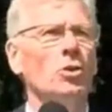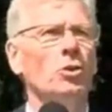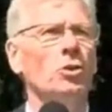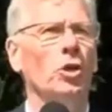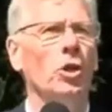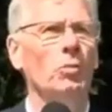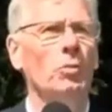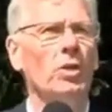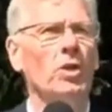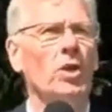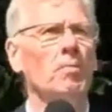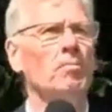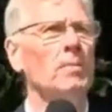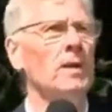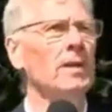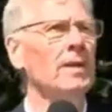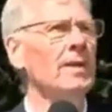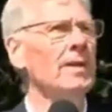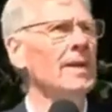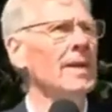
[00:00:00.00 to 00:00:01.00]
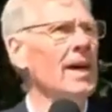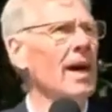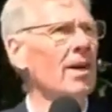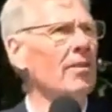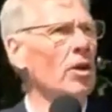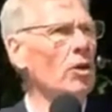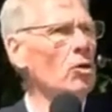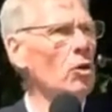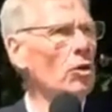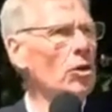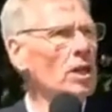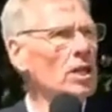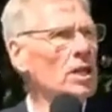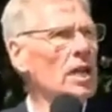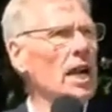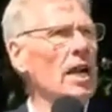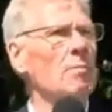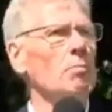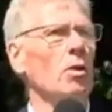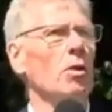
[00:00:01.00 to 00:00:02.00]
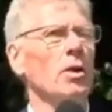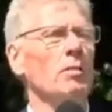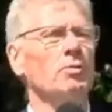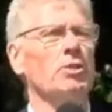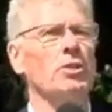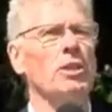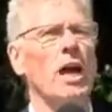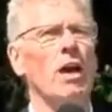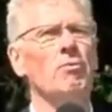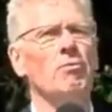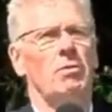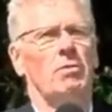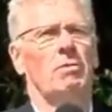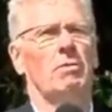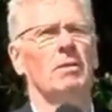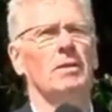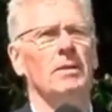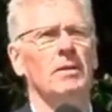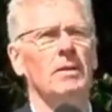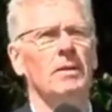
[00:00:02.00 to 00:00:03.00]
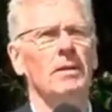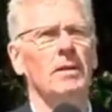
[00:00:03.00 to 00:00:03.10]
to do with them, and they're going to cable them south.